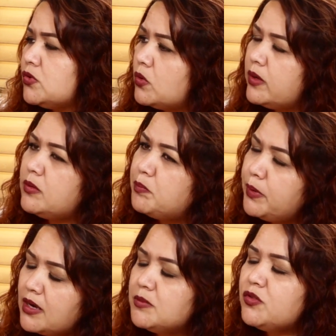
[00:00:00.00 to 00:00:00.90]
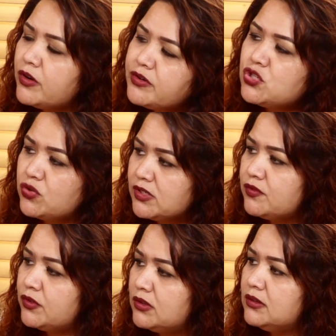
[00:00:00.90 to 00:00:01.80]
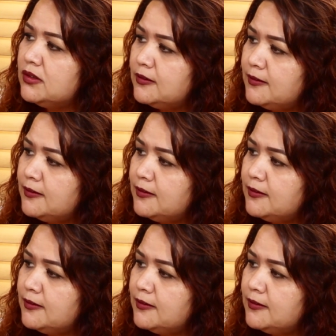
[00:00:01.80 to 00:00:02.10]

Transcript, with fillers: So it becomes very stressful. But there's